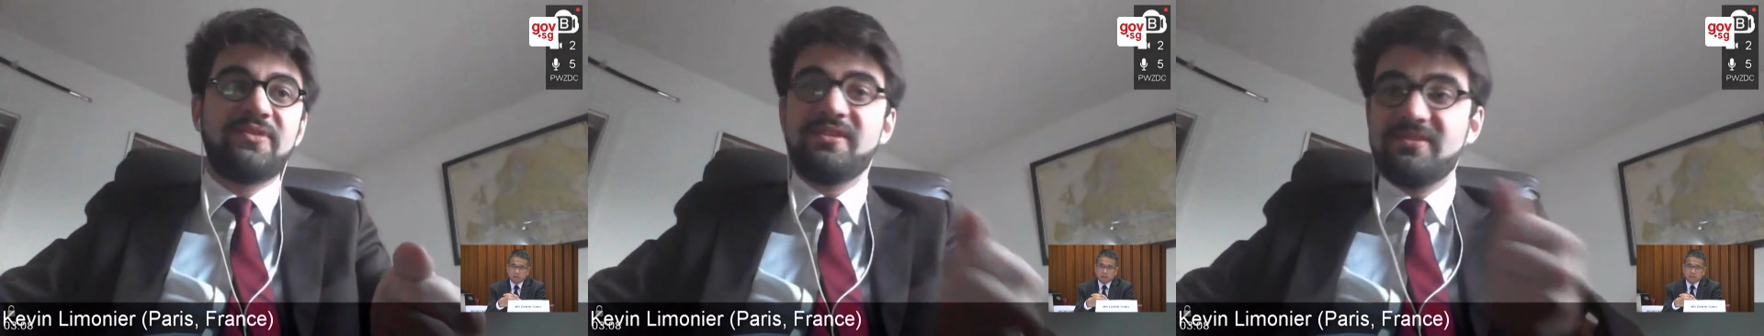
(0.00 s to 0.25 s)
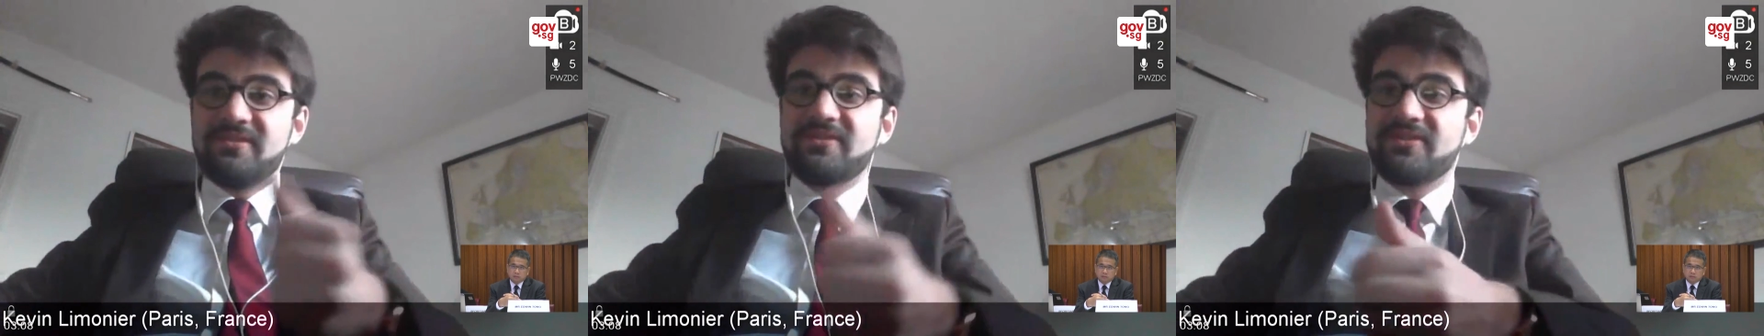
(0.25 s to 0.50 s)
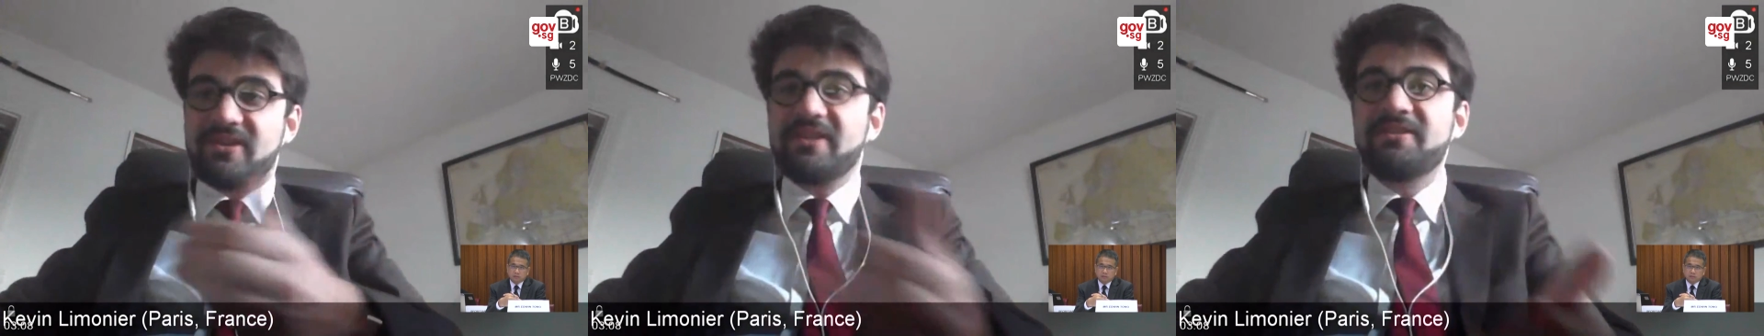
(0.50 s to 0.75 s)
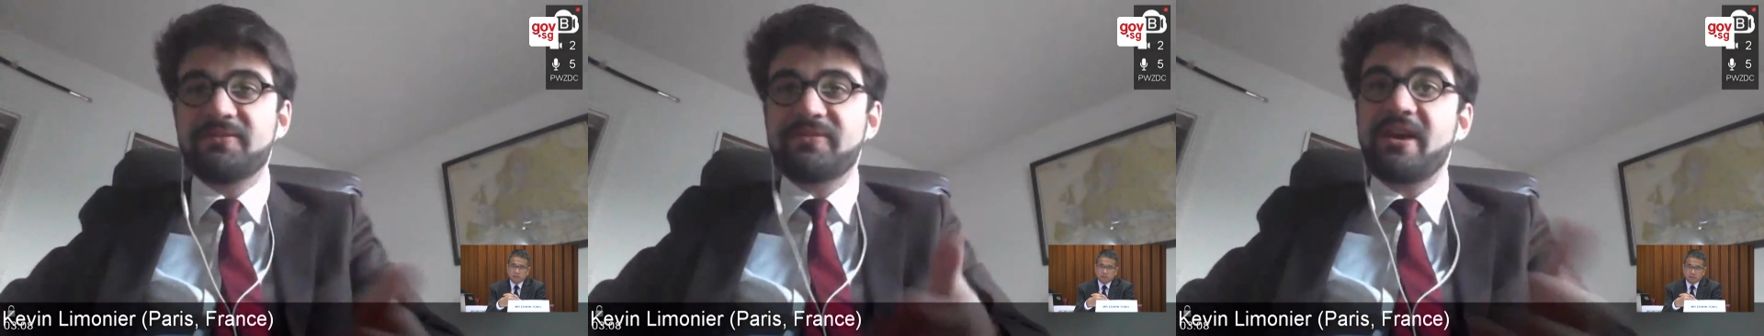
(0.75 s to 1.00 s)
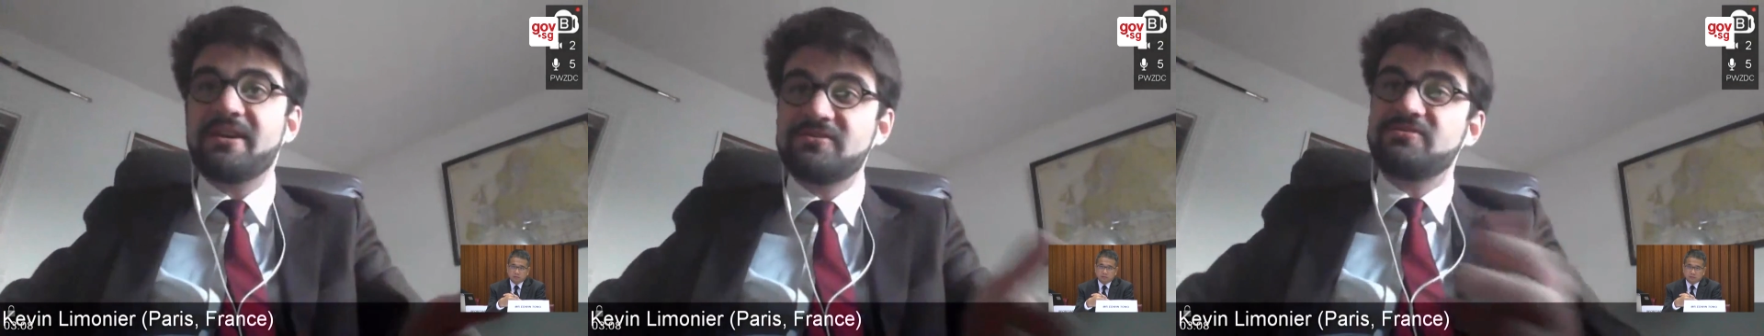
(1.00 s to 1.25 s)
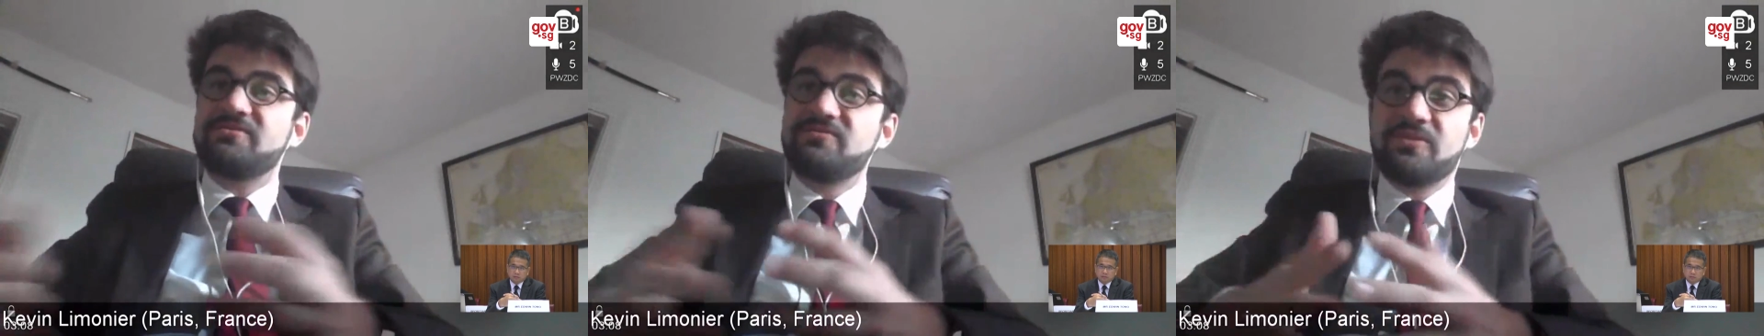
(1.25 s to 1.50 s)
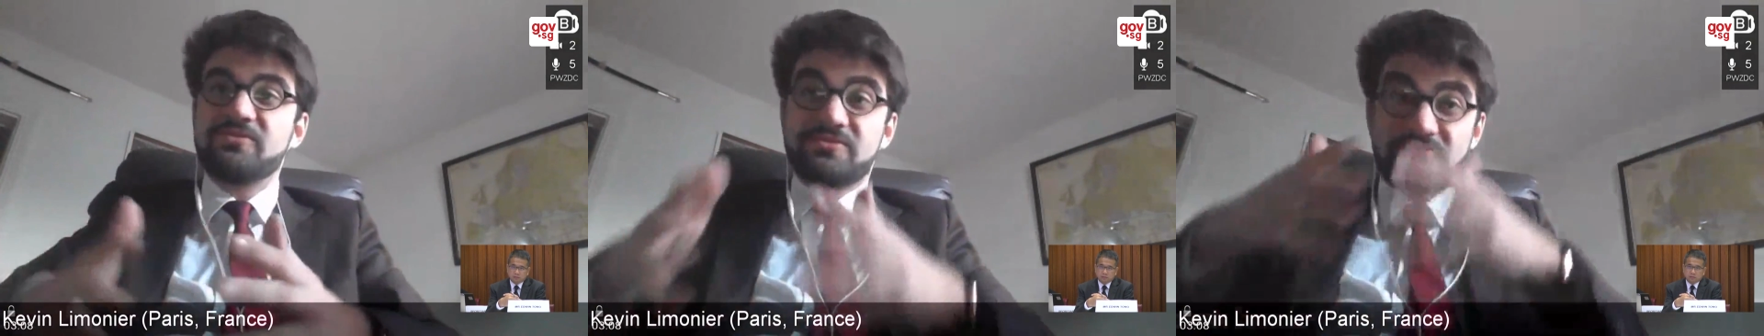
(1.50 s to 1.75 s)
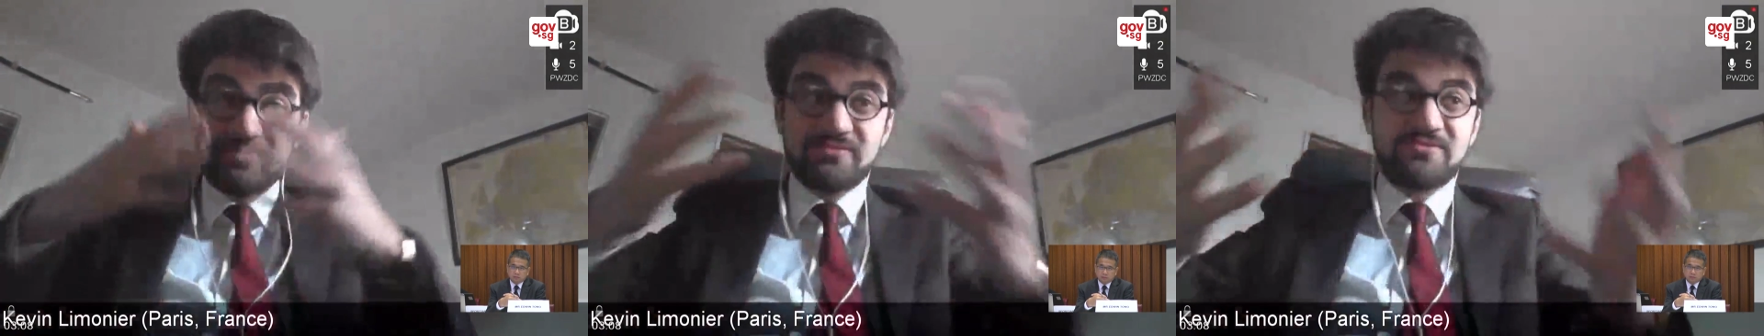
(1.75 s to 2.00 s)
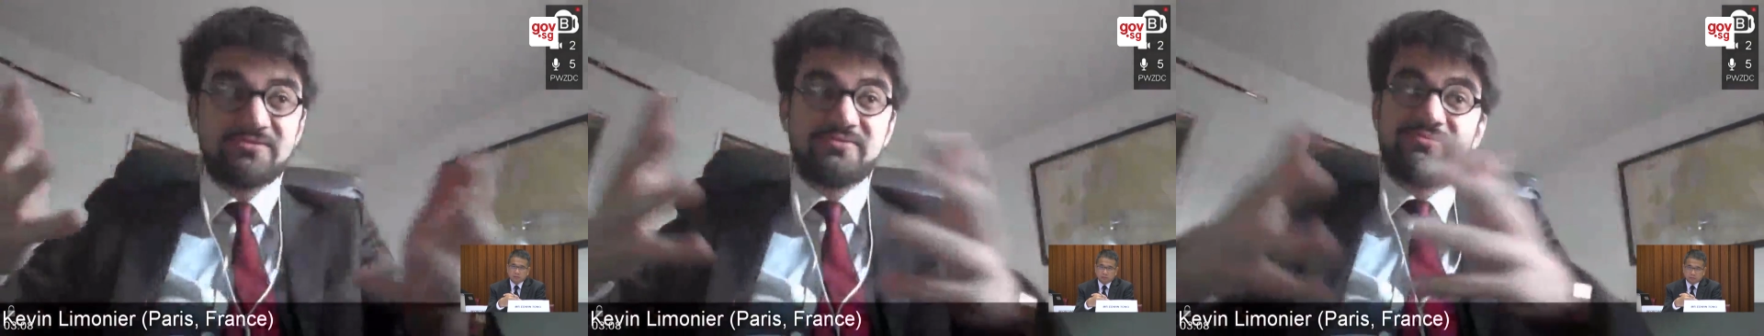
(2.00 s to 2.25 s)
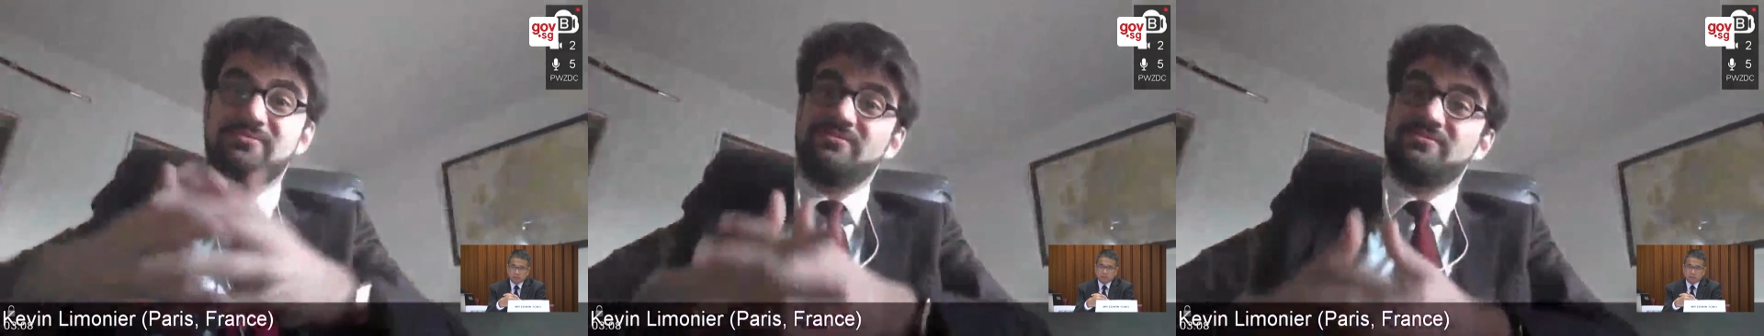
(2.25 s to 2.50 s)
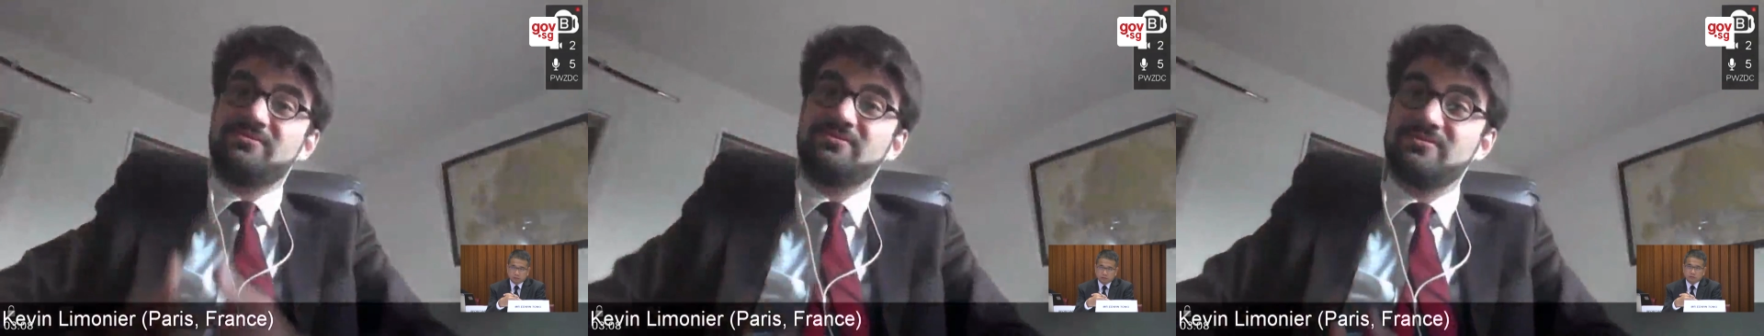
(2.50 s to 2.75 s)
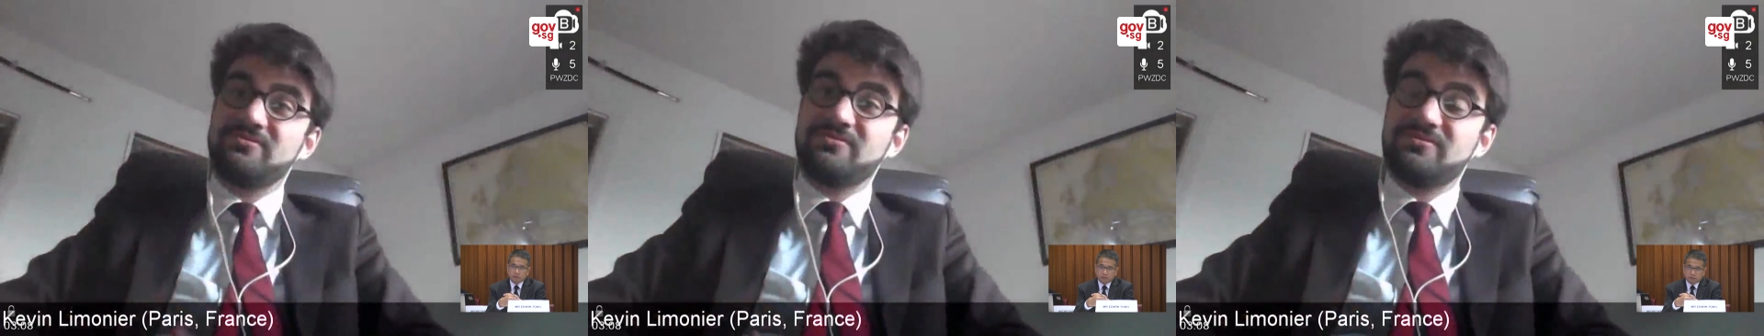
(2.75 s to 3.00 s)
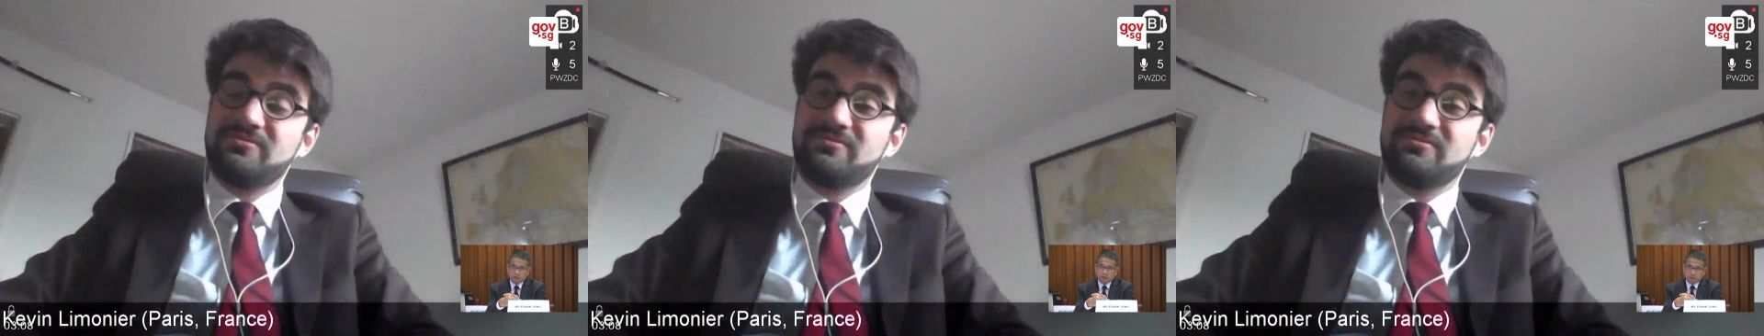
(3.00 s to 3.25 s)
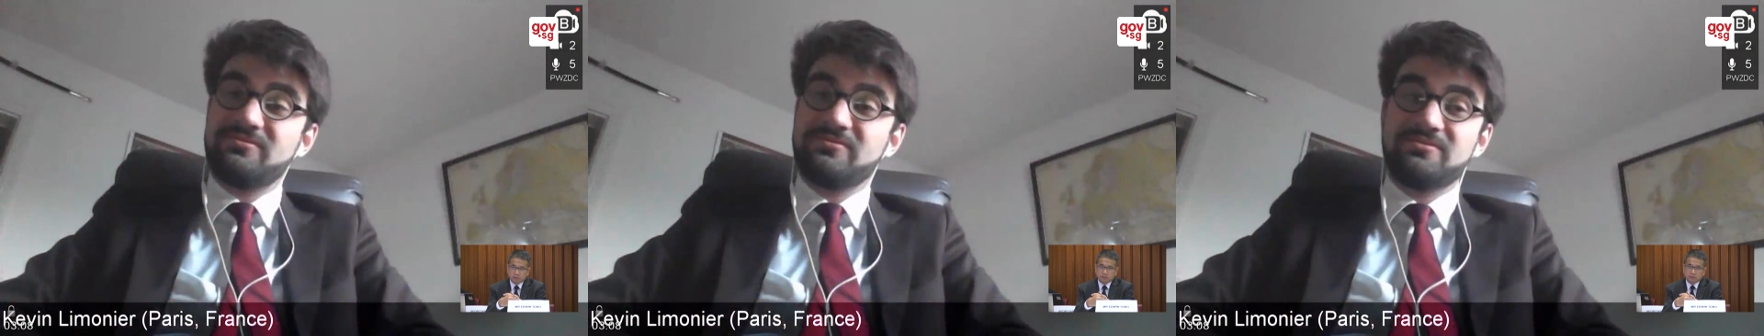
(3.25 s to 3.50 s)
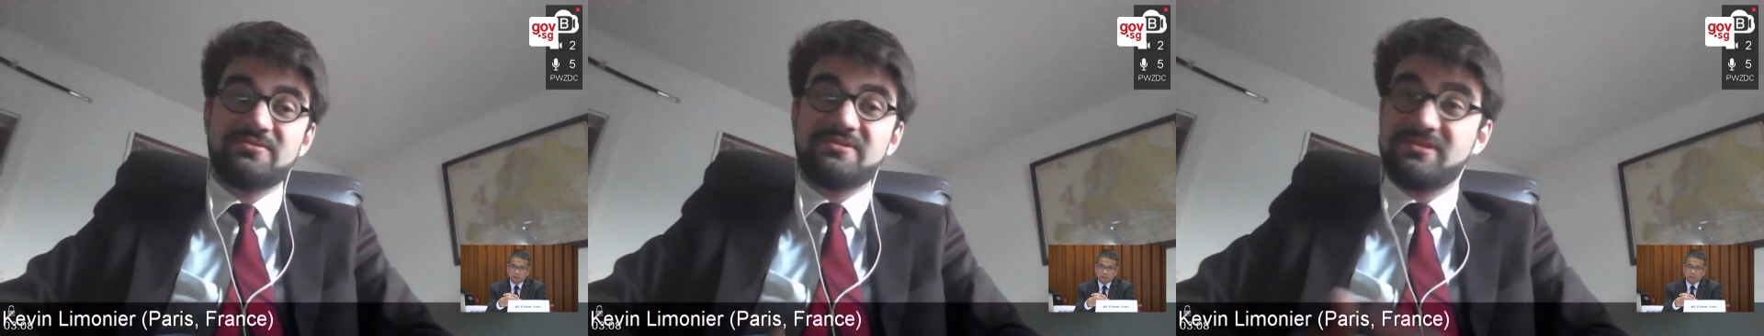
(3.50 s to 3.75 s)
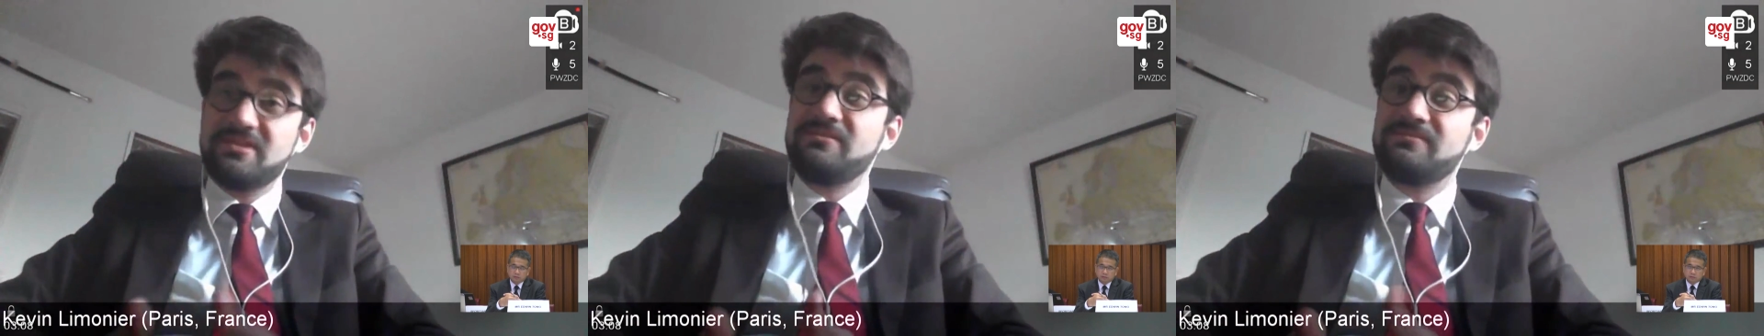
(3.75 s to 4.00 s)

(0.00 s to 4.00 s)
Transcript: these kind of actors want you to see.